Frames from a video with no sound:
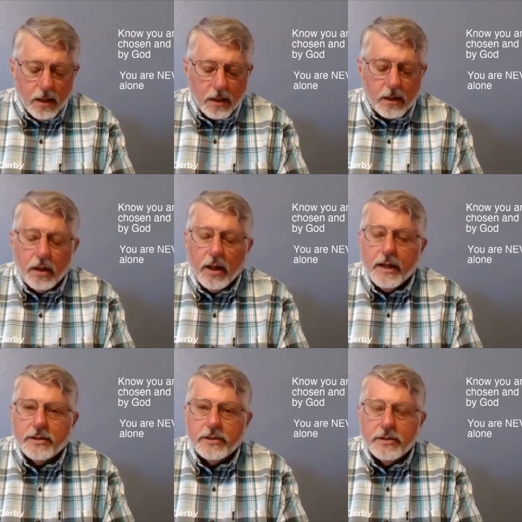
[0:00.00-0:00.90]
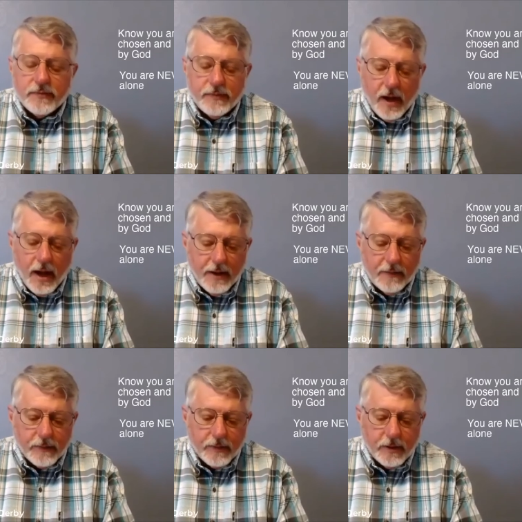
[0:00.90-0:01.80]
Galatians five
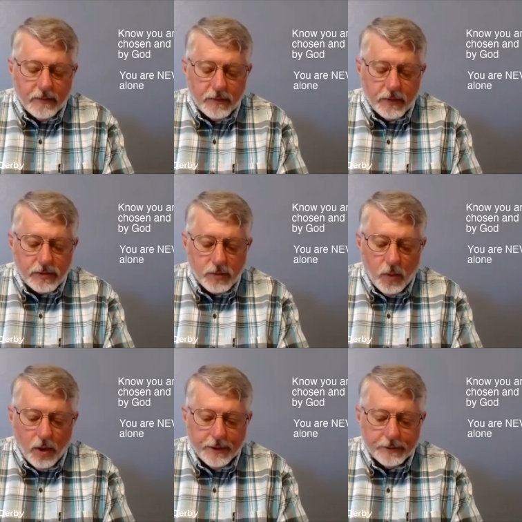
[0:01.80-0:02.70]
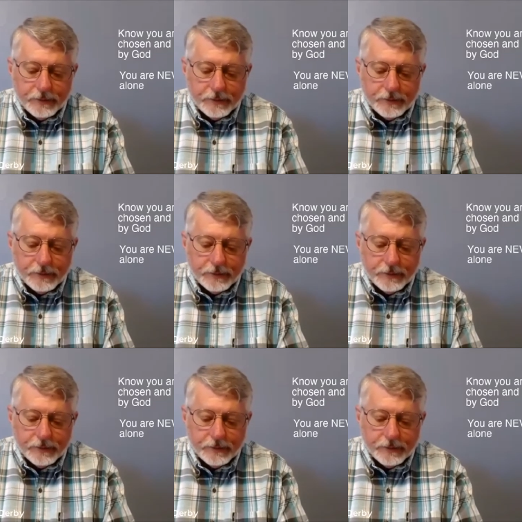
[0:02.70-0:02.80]
and verse one.